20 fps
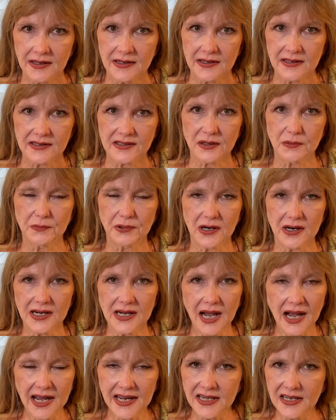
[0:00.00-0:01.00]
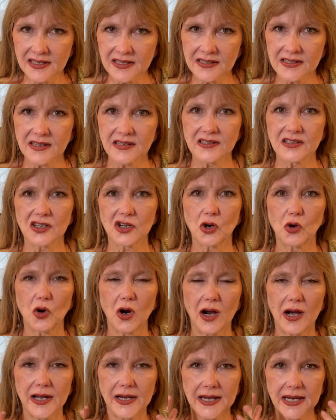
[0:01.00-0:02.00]
So bronchitis is the
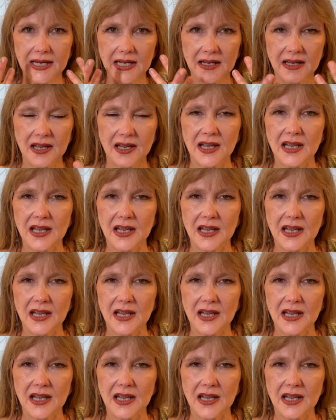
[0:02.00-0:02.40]
chronic